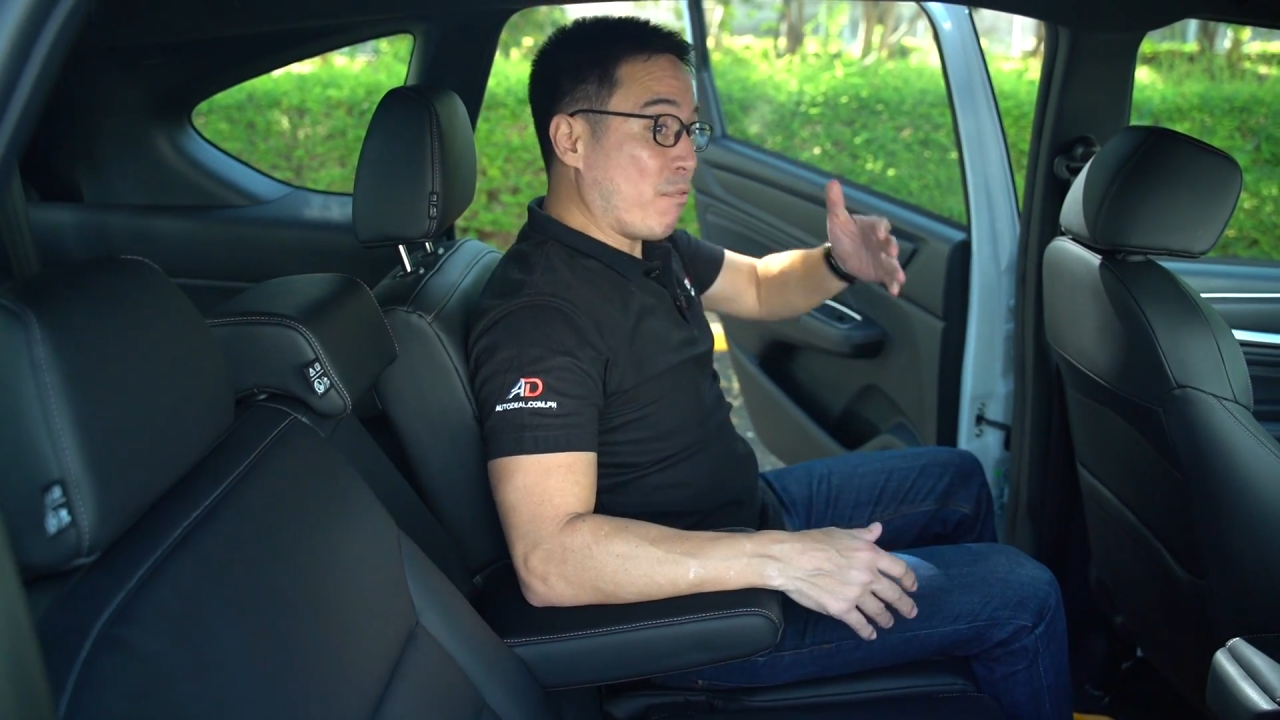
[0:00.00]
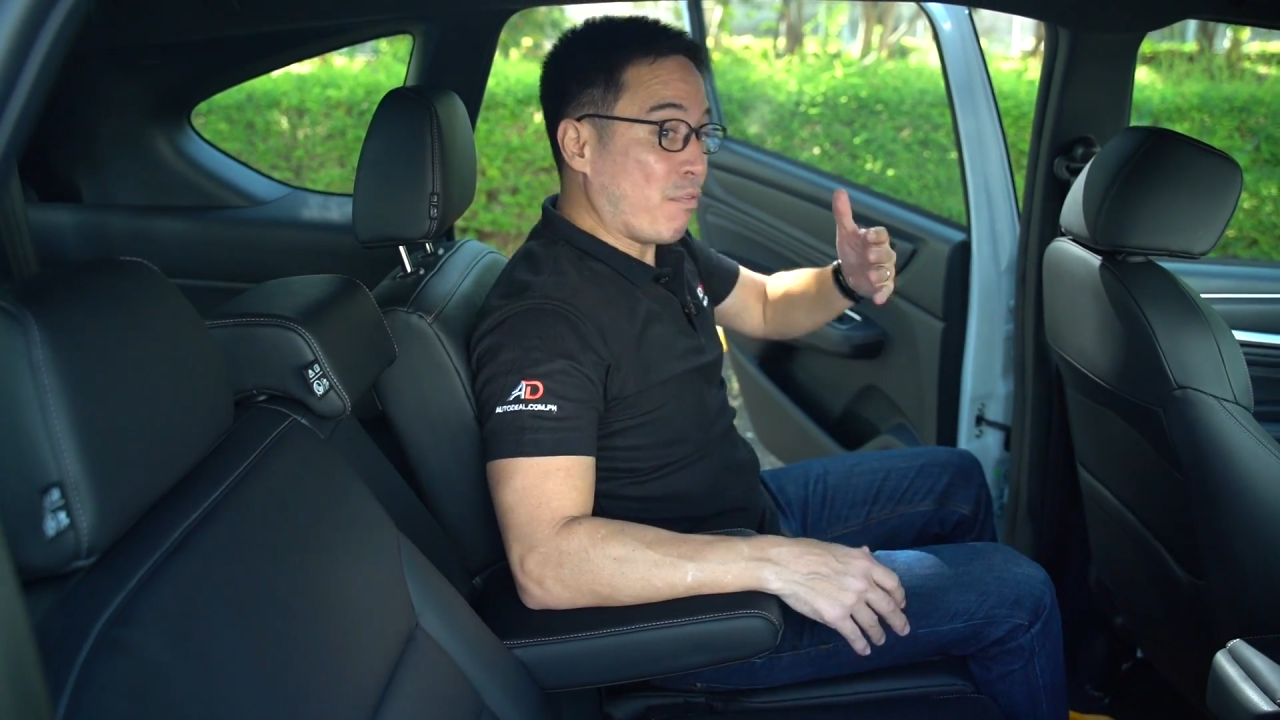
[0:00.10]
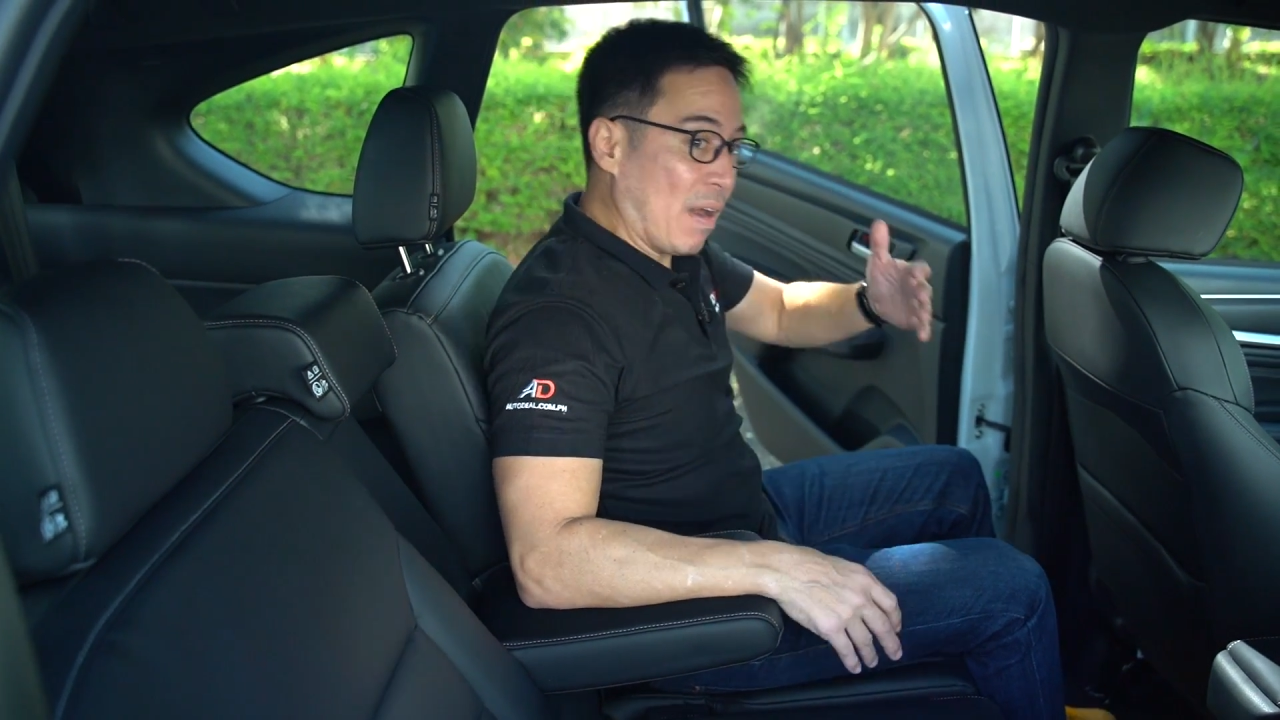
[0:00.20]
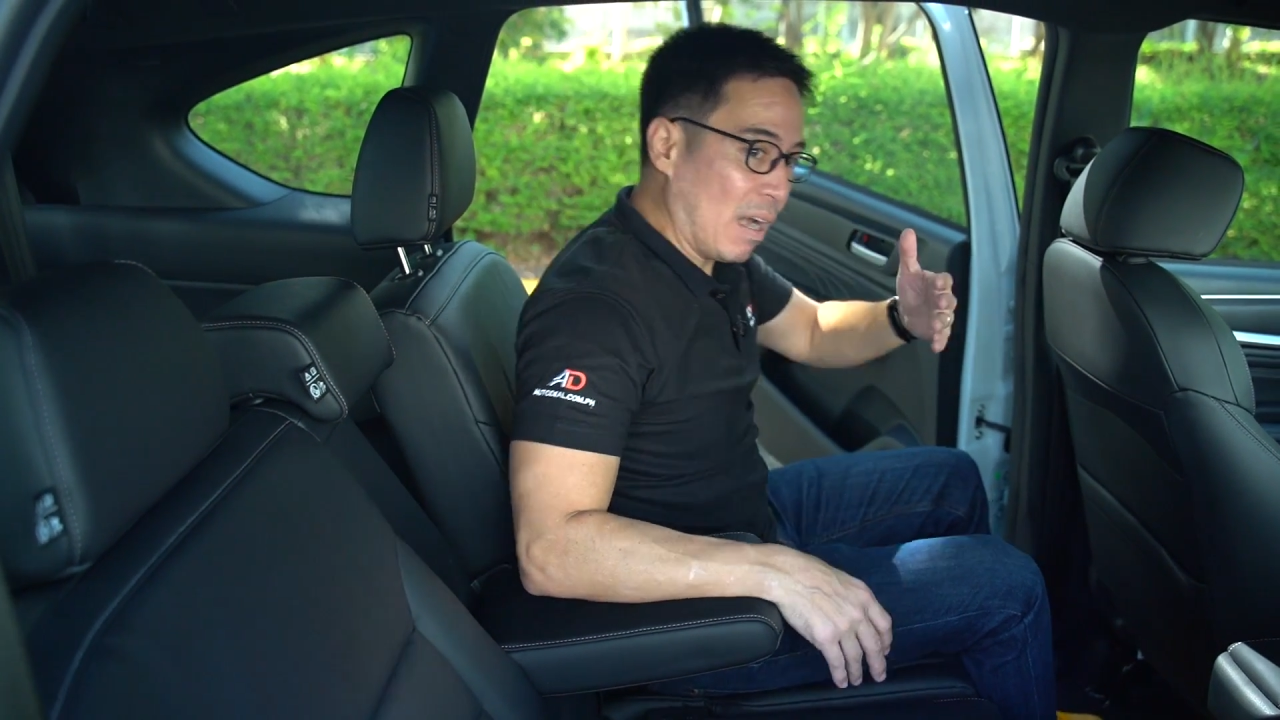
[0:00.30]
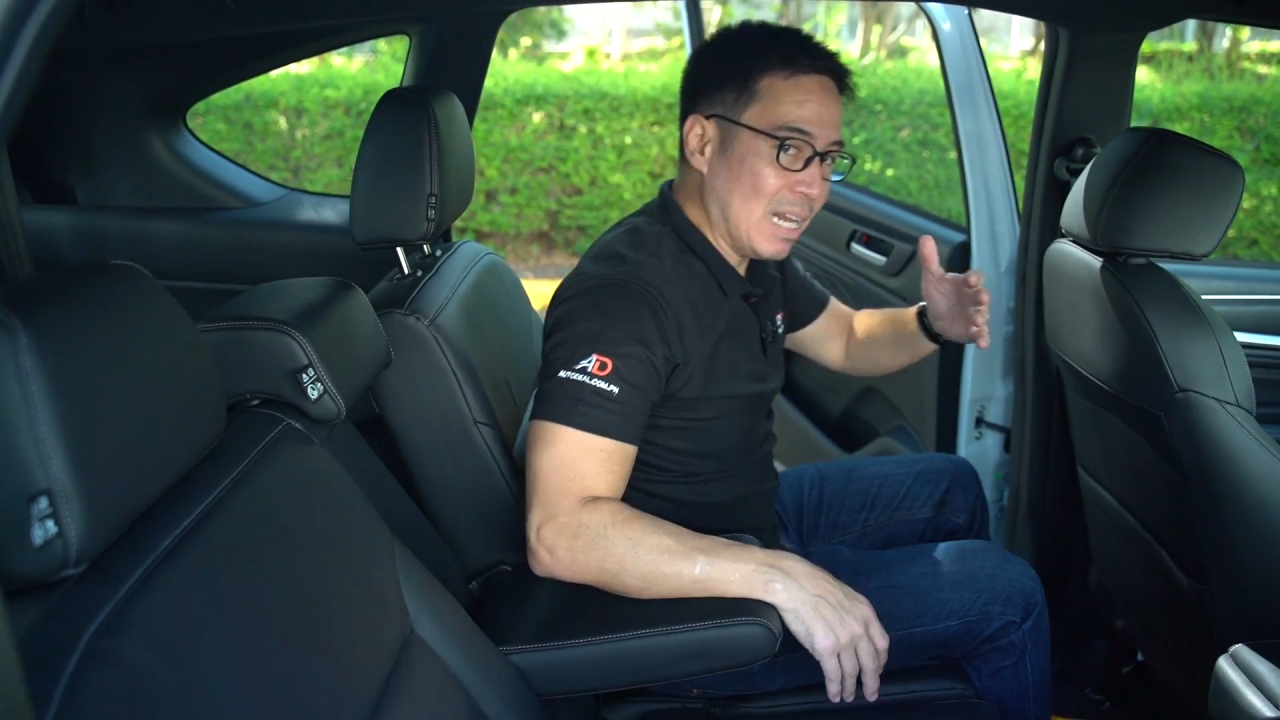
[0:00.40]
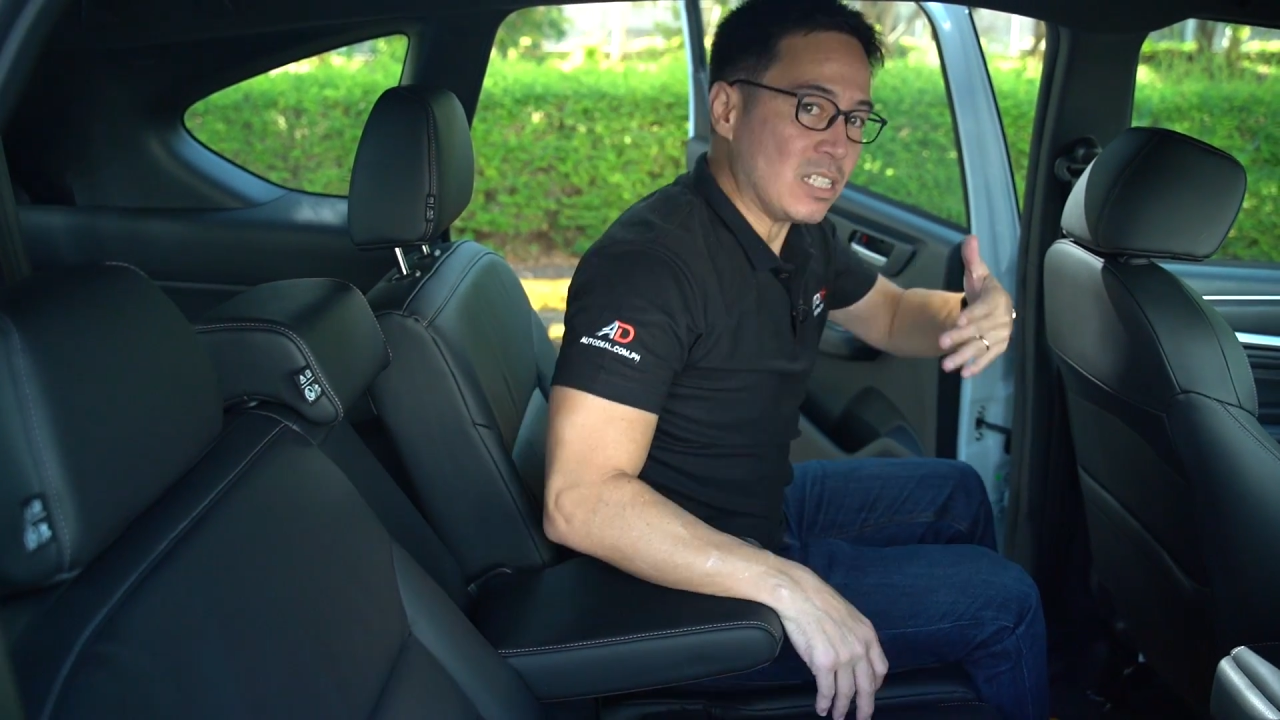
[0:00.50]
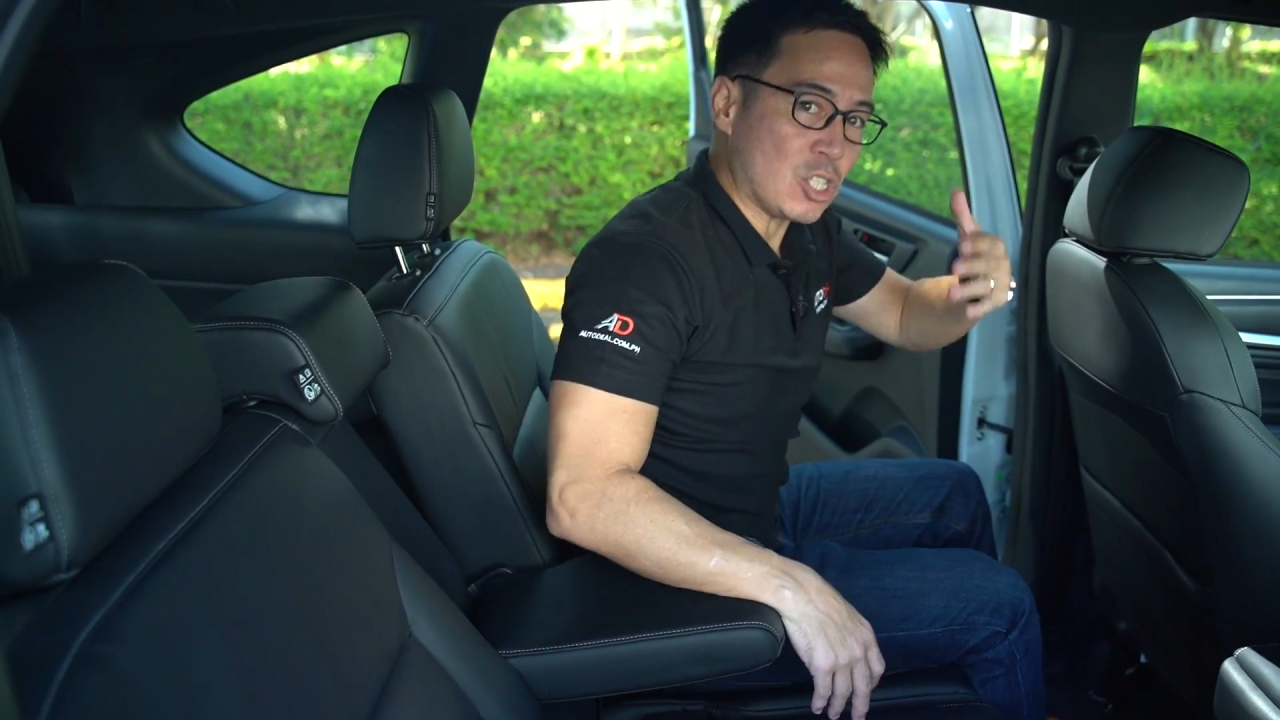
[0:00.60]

very